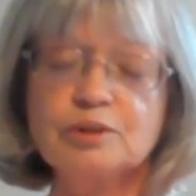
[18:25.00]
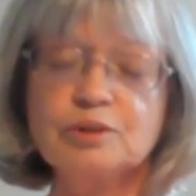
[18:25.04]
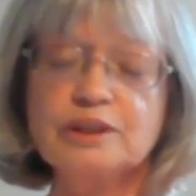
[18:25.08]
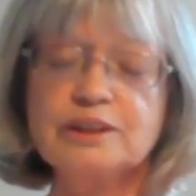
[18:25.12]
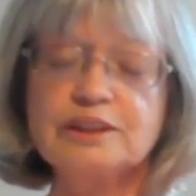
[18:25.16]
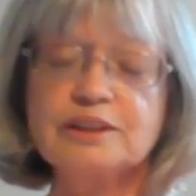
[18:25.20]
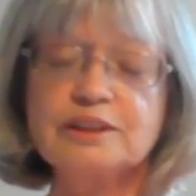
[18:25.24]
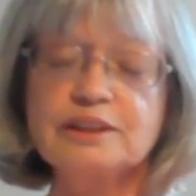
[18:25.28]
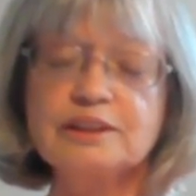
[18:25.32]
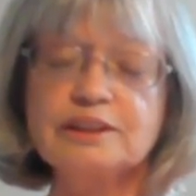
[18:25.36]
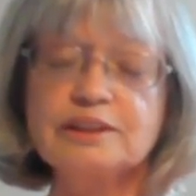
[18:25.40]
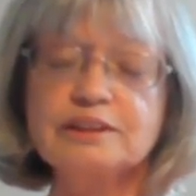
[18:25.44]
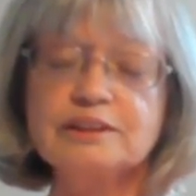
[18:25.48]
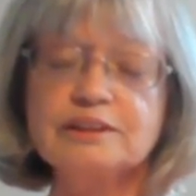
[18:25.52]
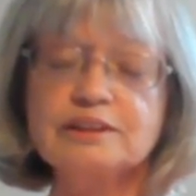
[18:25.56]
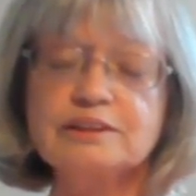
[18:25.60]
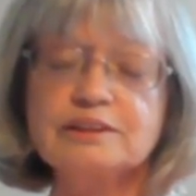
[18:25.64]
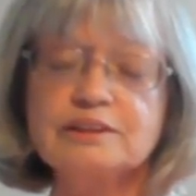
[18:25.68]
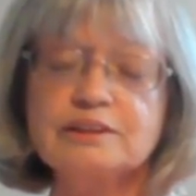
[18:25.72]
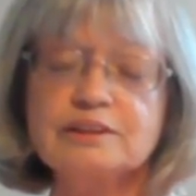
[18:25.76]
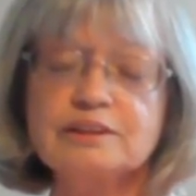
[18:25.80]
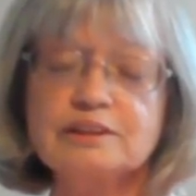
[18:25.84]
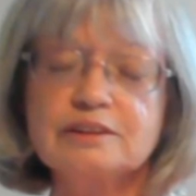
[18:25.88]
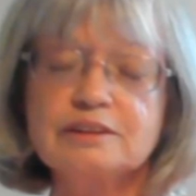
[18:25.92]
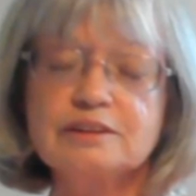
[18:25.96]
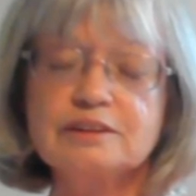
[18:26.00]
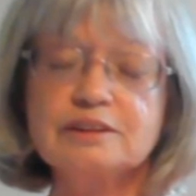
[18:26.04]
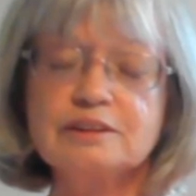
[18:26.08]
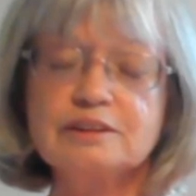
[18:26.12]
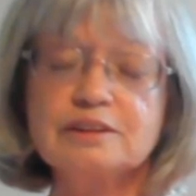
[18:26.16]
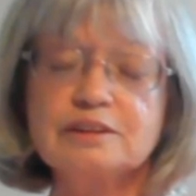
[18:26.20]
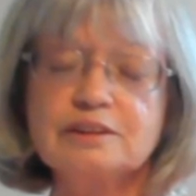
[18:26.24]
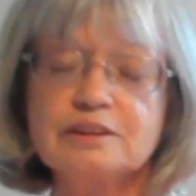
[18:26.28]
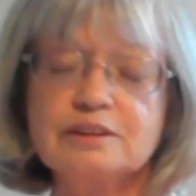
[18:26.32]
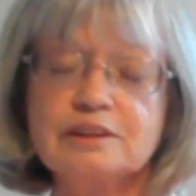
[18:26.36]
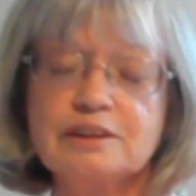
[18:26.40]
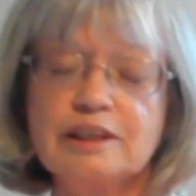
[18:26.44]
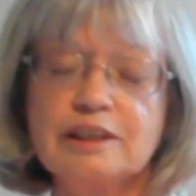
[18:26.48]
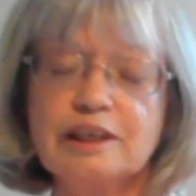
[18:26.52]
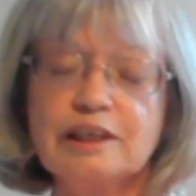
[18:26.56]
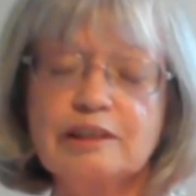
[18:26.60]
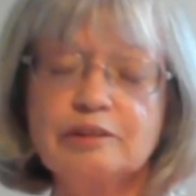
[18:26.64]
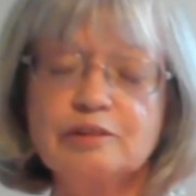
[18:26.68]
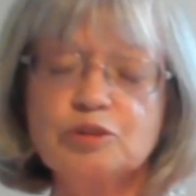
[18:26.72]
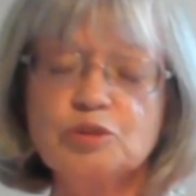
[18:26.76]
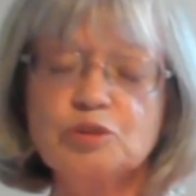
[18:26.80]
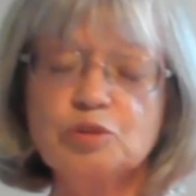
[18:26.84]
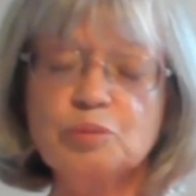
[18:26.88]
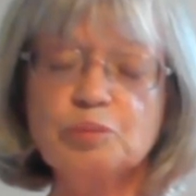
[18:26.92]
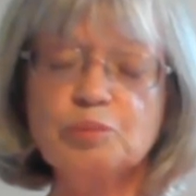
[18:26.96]
Witness
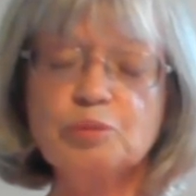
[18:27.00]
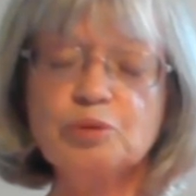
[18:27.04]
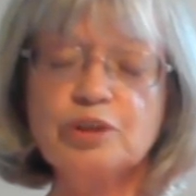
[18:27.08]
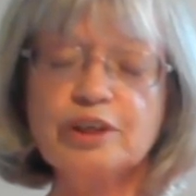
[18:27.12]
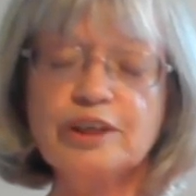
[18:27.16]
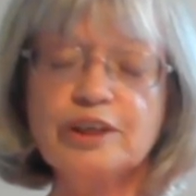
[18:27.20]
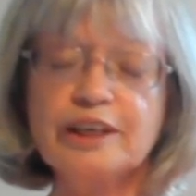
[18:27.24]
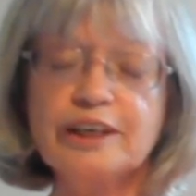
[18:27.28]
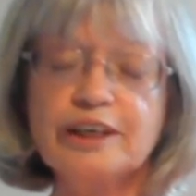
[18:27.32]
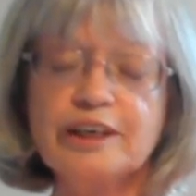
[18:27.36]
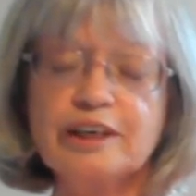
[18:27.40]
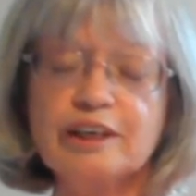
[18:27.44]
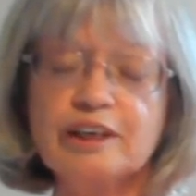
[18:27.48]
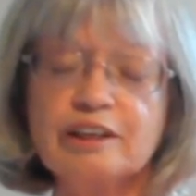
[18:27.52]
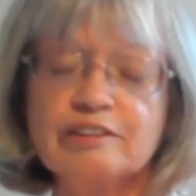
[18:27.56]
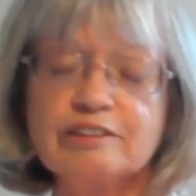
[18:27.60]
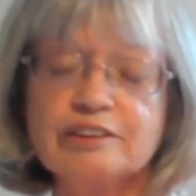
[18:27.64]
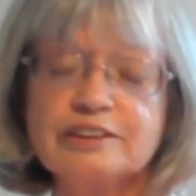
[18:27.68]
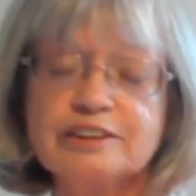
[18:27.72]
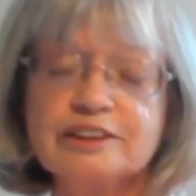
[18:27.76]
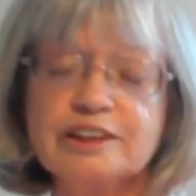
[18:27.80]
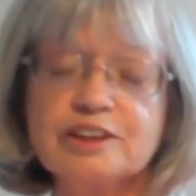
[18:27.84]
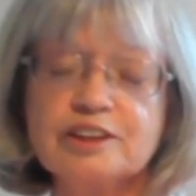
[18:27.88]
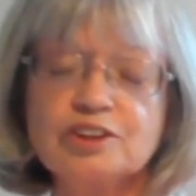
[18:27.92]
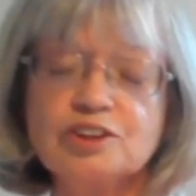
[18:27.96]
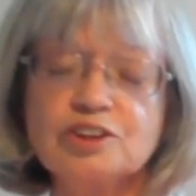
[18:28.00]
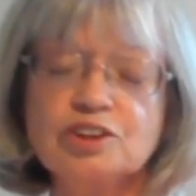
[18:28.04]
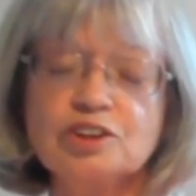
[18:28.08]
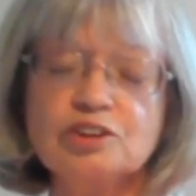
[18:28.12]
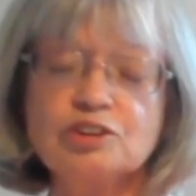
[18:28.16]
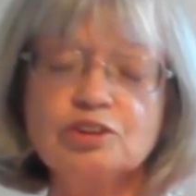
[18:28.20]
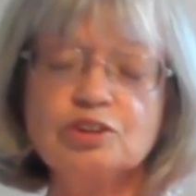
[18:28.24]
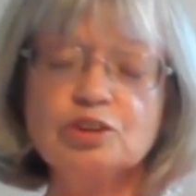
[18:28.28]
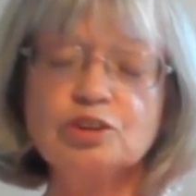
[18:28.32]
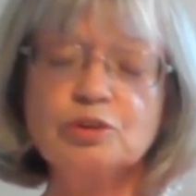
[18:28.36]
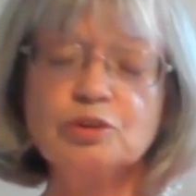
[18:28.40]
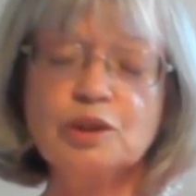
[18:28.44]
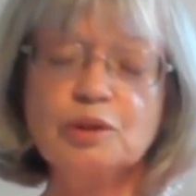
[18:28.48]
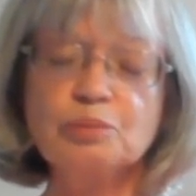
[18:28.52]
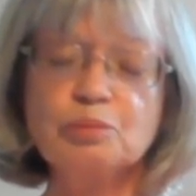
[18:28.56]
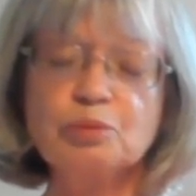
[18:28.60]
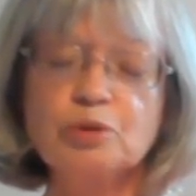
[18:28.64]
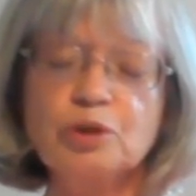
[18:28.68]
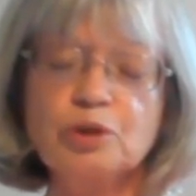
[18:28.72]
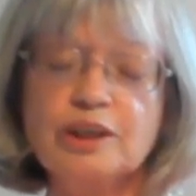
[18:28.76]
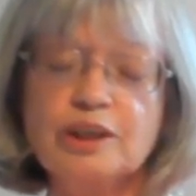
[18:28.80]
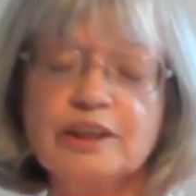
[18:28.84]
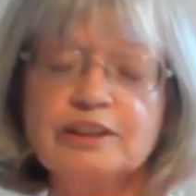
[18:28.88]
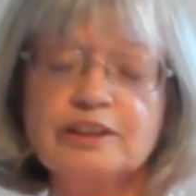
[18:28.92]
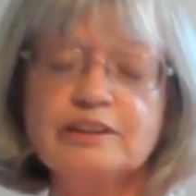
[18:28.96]
how, as we bring our attention to our
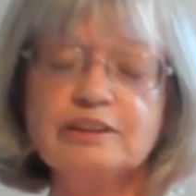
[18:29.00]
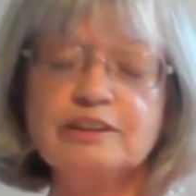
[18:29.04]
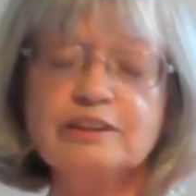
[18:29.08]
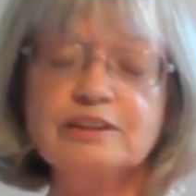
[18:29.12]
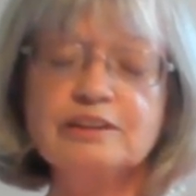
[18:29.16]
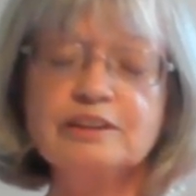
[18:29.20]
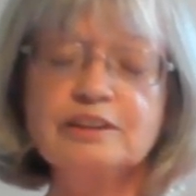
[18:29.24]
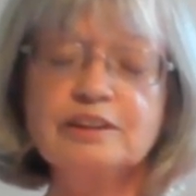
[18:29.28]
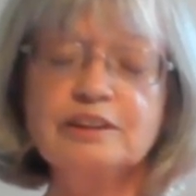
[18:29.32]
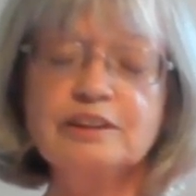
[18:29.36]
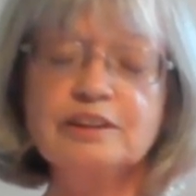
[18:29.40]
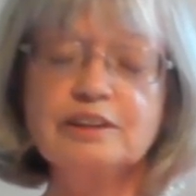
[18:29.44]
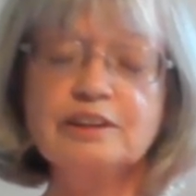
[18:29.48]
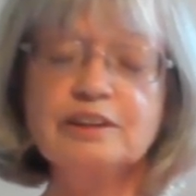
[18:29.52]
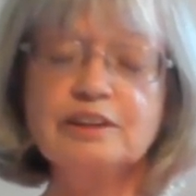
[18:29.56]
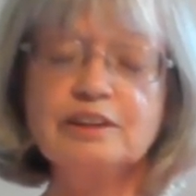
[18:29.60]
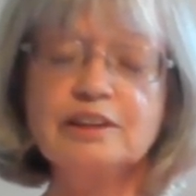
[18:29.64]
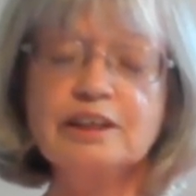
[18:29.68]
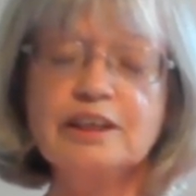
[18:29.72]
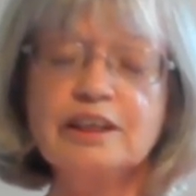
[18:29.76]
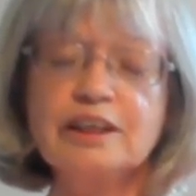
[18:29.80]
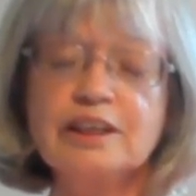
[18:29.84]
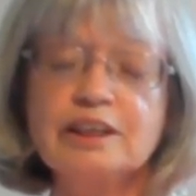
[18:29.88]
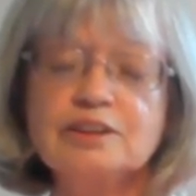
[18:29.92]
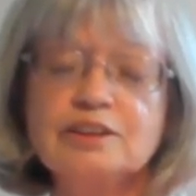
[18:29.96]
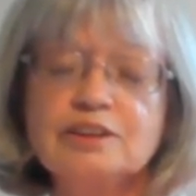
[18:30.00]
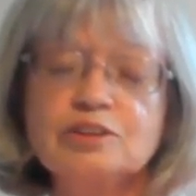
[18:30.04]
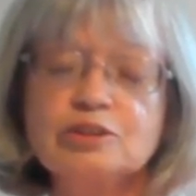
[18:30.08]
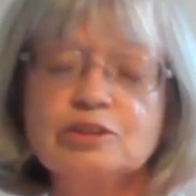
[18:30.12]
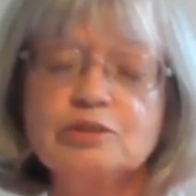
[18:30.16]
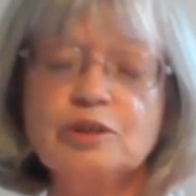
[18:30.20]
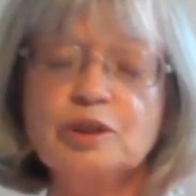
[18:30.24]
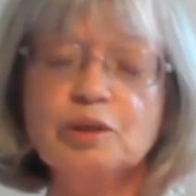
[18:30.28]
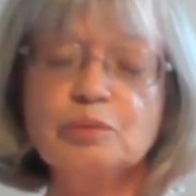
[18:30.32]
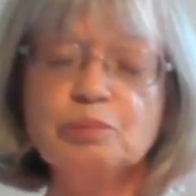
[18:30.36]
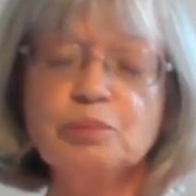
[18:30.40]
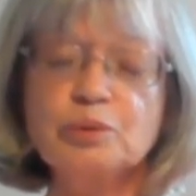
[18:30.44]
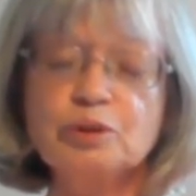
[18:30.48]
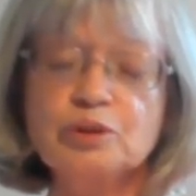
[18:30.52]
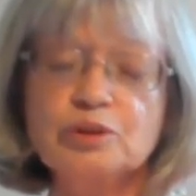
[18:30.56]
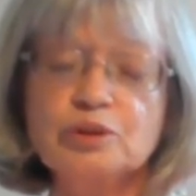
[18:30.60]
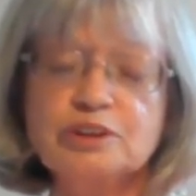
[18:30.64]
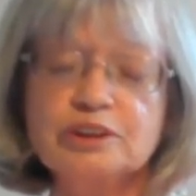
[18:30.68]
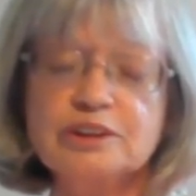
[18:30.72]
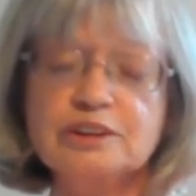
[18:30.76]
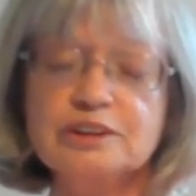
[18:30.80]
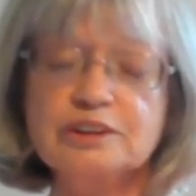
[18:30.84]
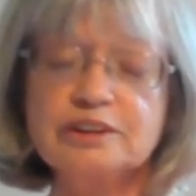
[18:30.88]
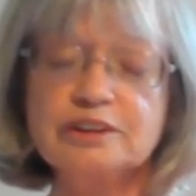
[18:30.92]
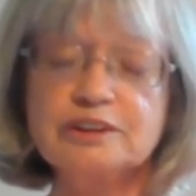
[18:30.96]
breath and to our
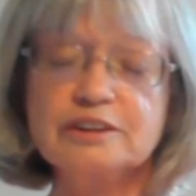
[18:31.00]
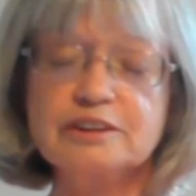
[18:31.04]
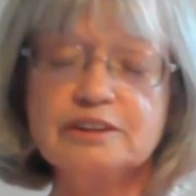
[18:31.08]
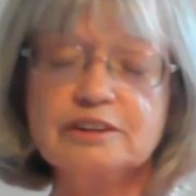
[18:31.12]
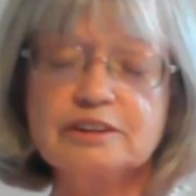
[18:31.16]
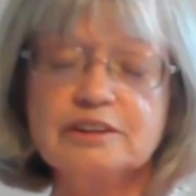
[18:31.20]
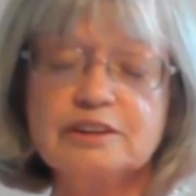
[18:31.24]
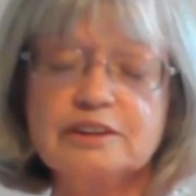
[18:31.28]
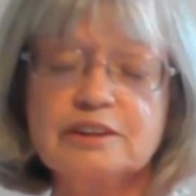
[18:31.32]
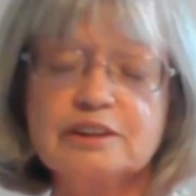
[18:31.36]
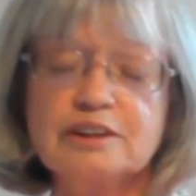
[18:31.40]
bodies,